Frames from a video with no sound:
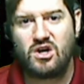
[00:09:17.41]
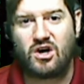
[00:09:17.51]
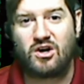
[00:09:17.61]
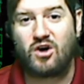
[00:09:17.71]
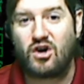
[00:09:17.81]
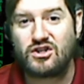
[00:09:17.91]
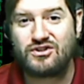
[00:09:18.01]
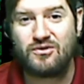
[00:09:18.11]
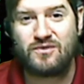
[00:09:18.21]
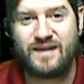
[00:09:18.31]
are
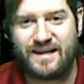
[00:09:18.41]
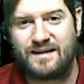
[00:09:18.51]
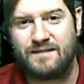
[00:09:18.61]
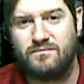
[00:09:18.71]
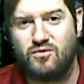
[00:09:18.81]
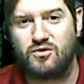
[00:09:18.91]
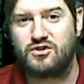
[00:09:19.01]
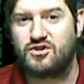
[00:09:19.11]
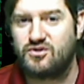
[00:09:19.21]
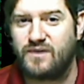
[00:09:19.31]
also getting more
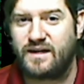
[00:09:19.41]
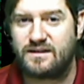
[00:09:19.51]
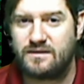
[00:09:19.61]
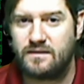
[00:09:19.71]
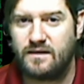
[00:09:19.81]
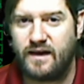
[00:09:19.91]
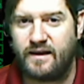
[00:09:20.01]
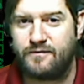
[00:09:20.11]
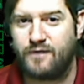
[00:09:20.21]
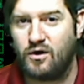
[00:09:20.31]
strict
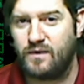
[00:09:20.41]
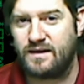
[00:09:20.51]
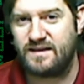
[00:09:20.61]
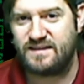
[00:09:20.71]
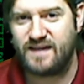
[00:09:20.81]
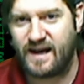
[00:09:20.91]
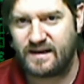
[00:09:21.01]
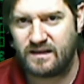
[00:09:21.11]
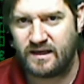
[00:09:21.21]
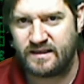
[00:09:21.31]
and following these
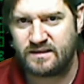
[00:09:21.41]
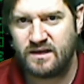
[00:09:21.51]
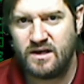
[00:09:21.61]
guidelines.